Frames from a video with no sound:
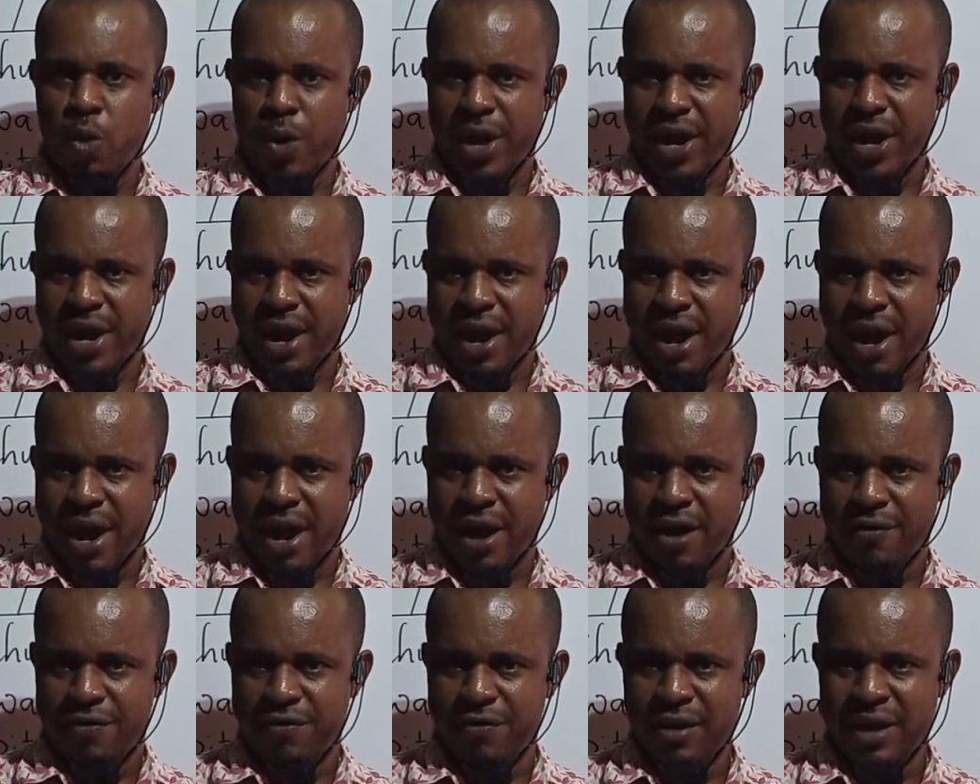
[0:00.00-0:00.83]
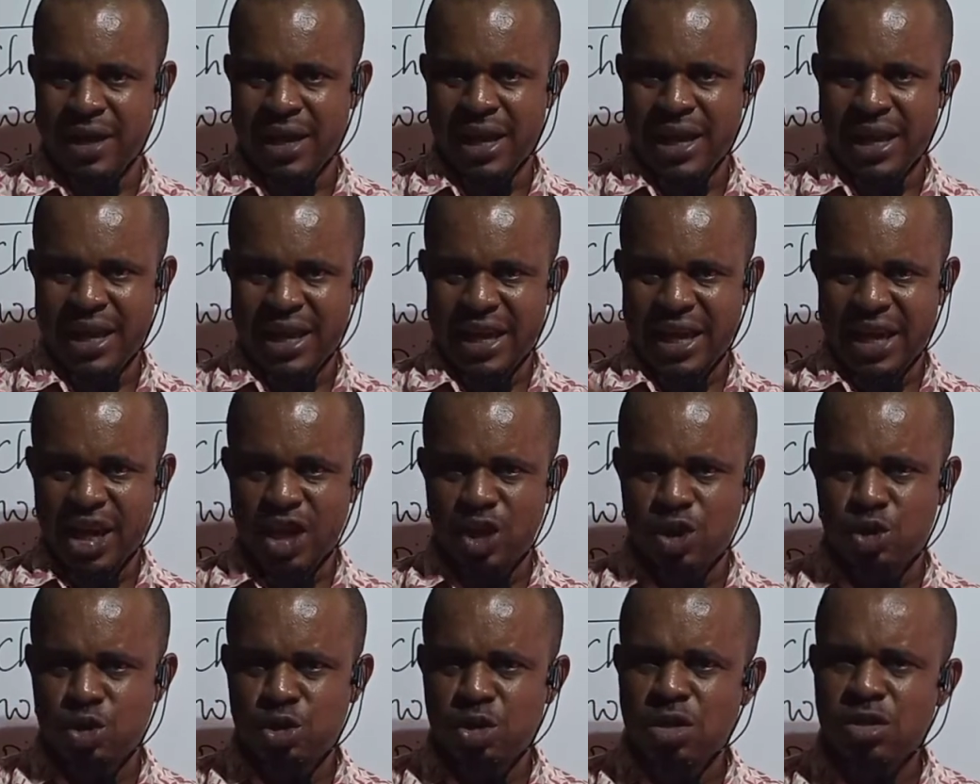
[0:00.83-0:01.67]
we have
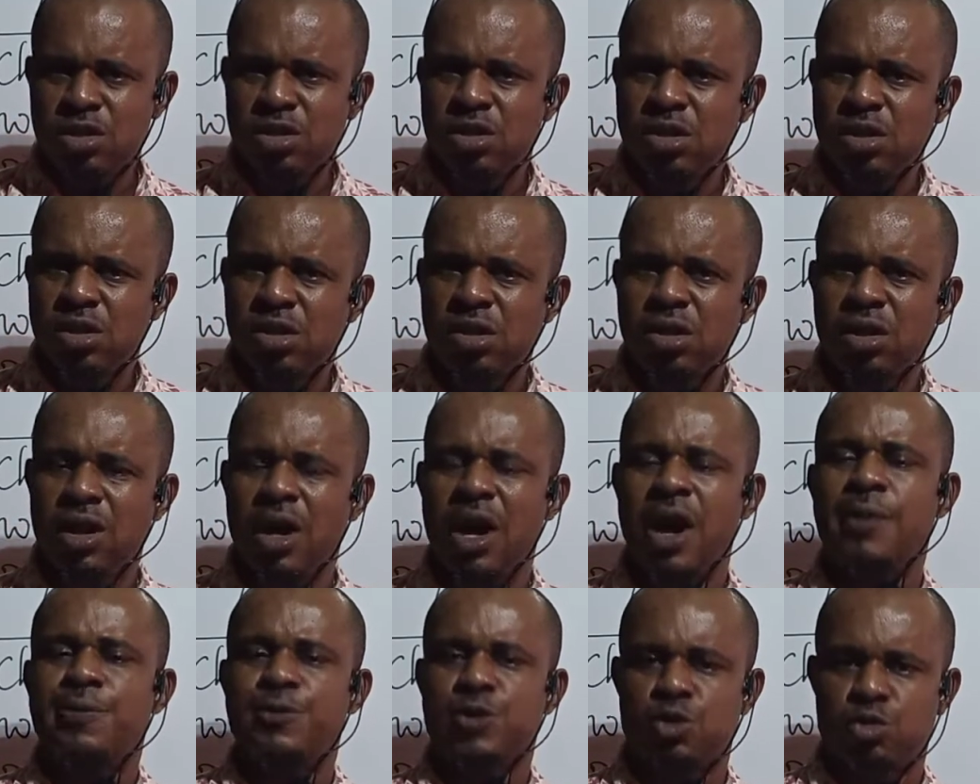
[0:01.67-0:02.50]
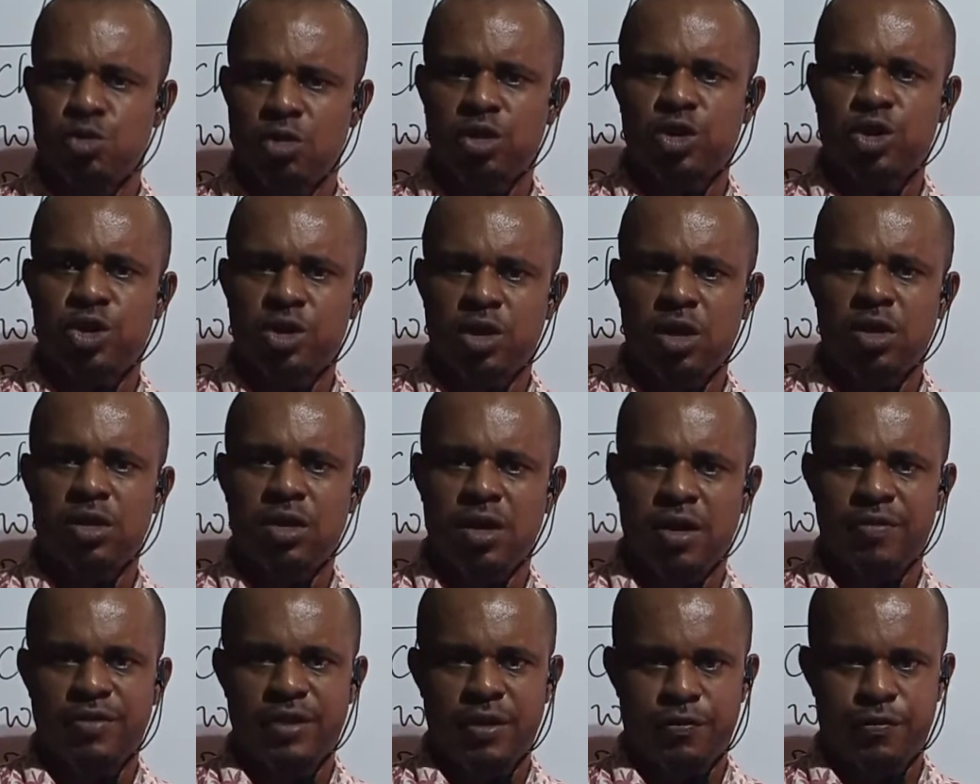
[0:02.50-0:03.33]
a total obstruction
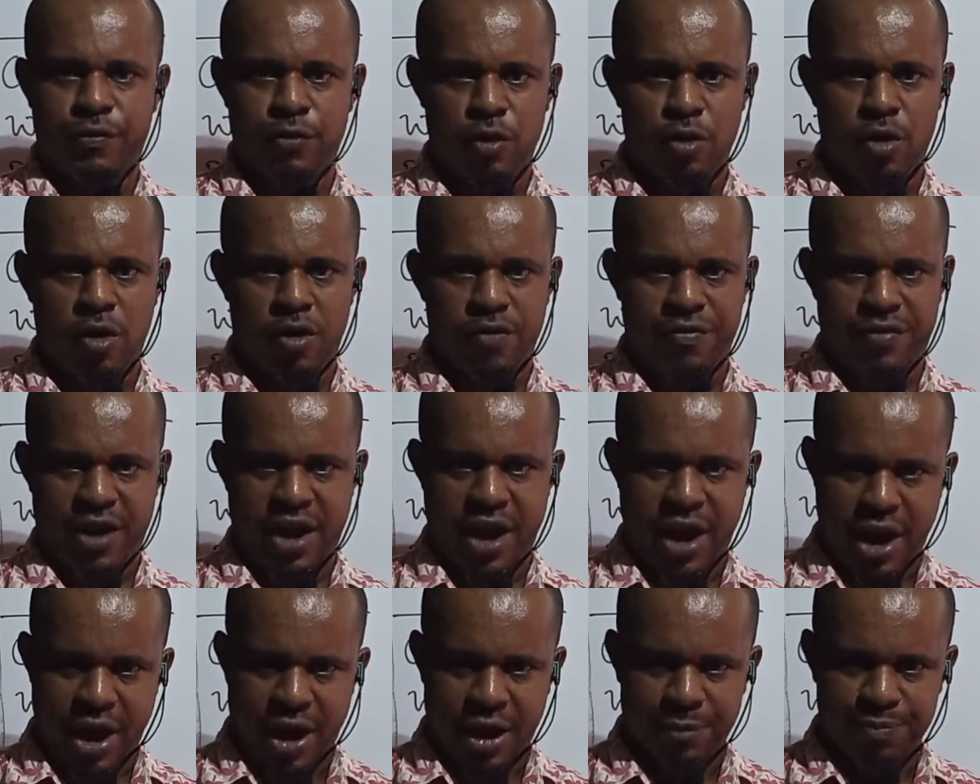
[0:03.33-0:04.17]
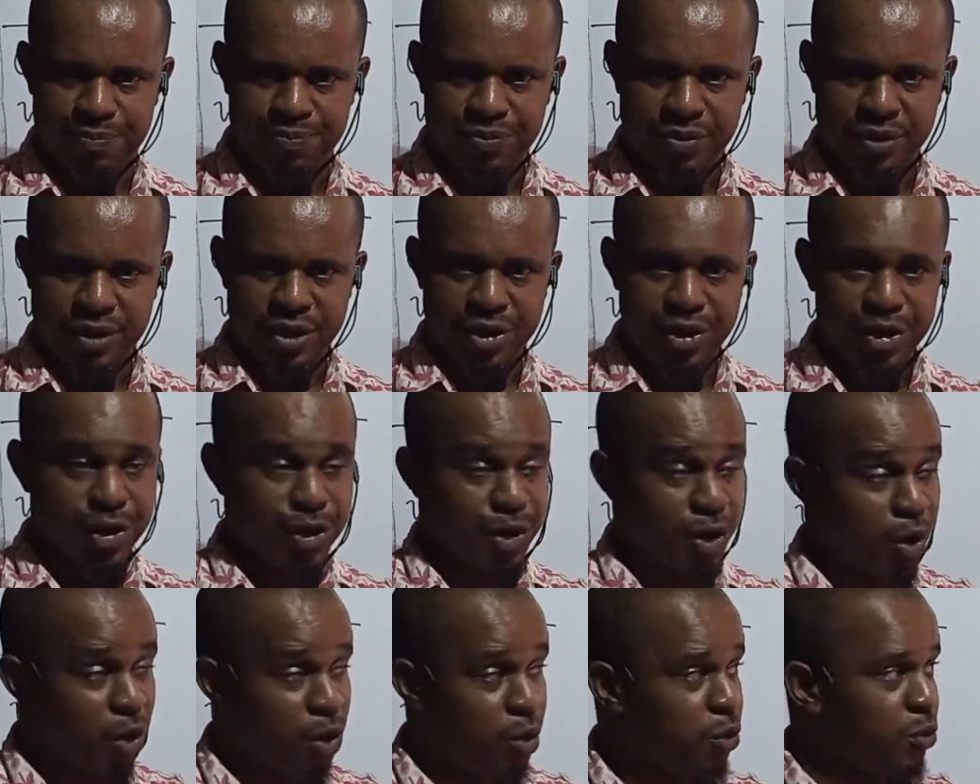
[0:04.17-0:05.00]
of the flow of air. You
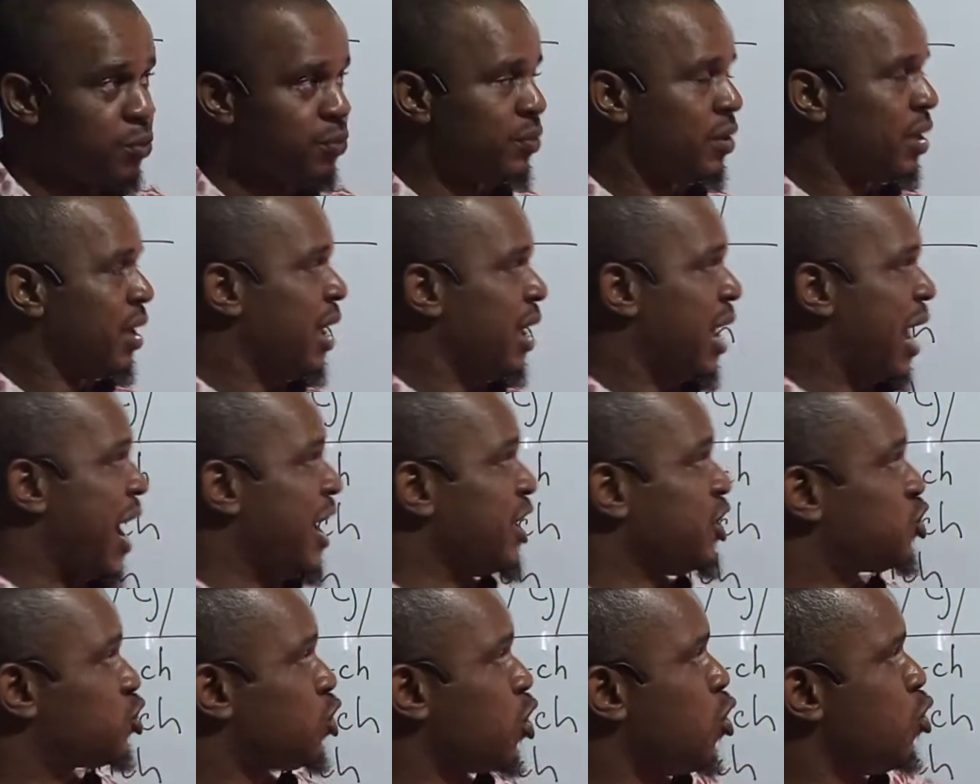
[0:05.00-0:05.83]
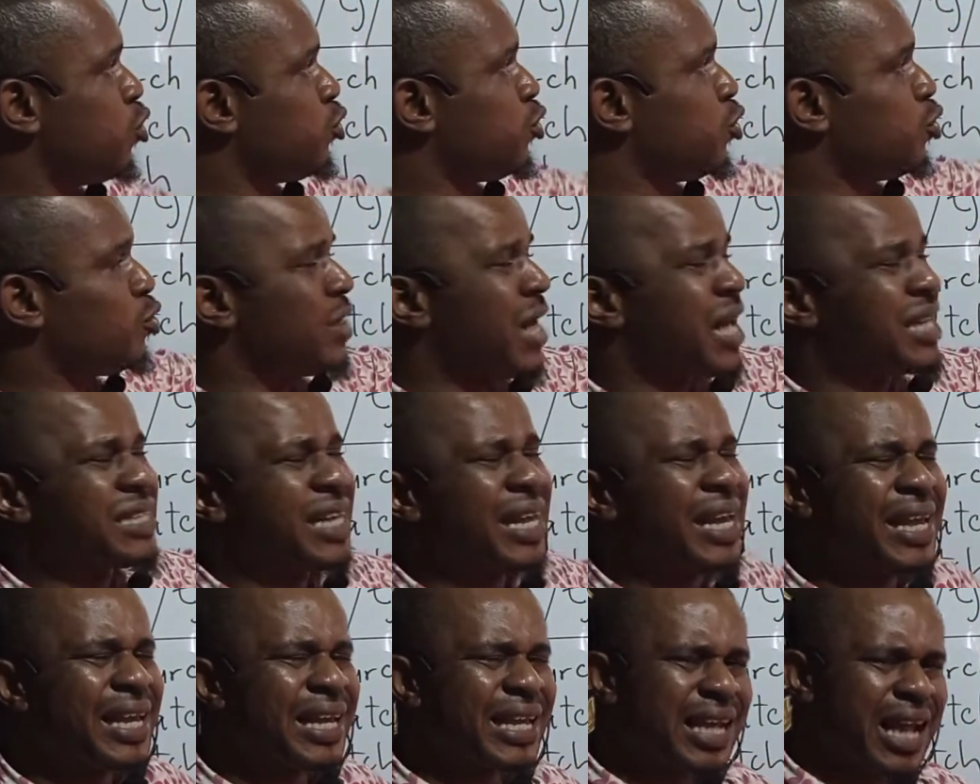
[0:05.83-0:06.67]
know, I told you
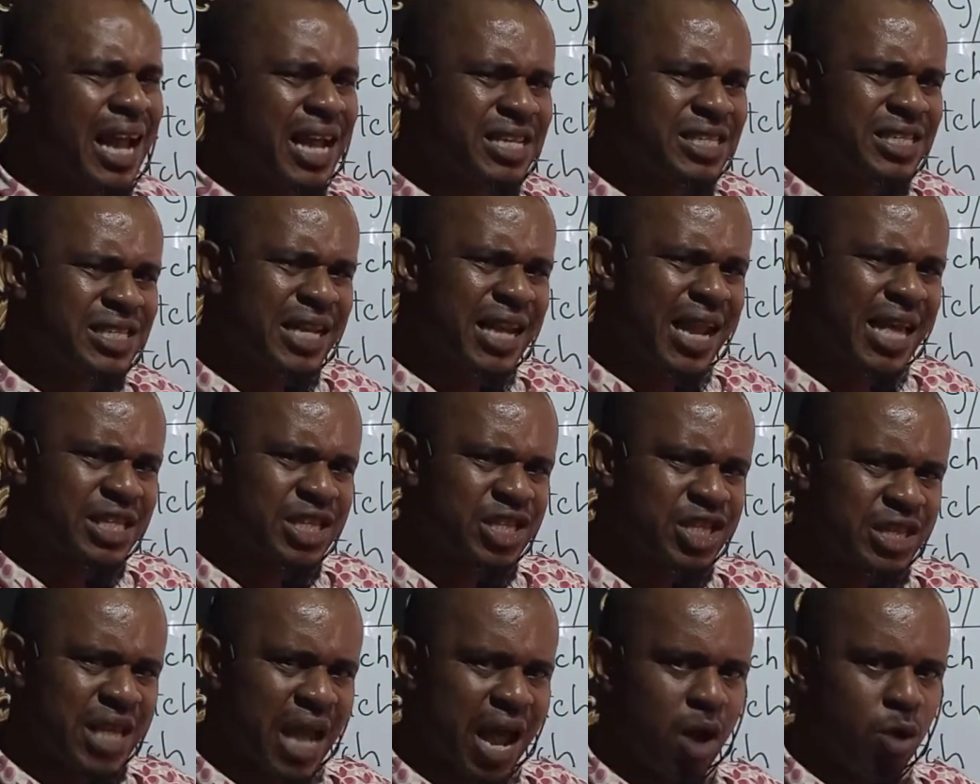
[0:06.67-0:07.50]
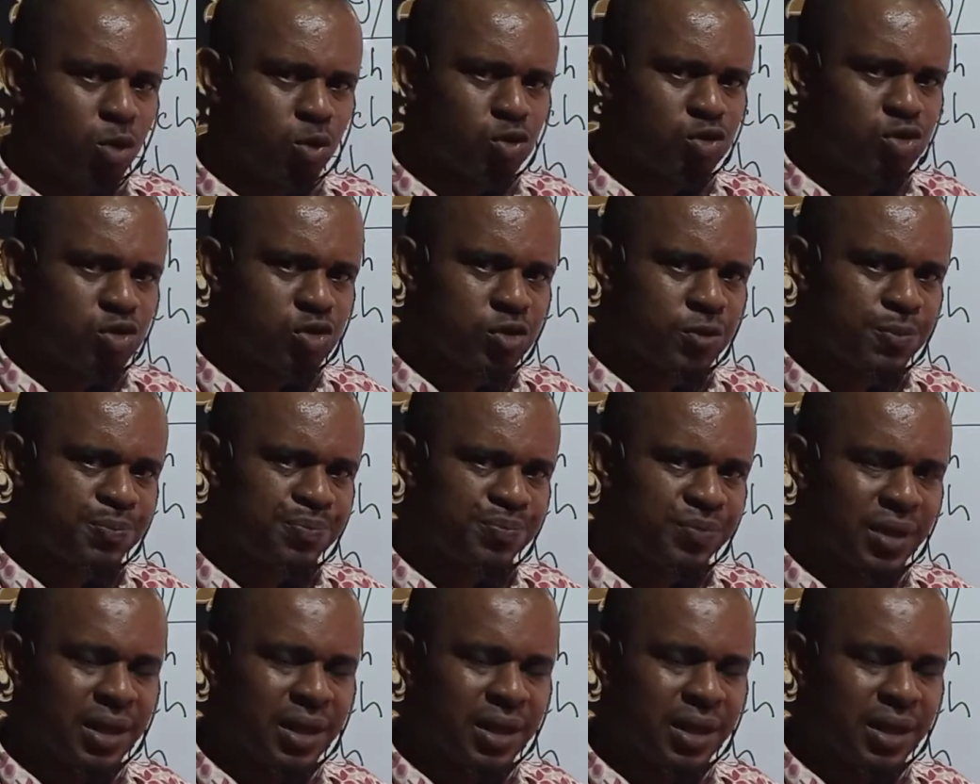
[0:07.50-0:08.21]
that in consonant sounds,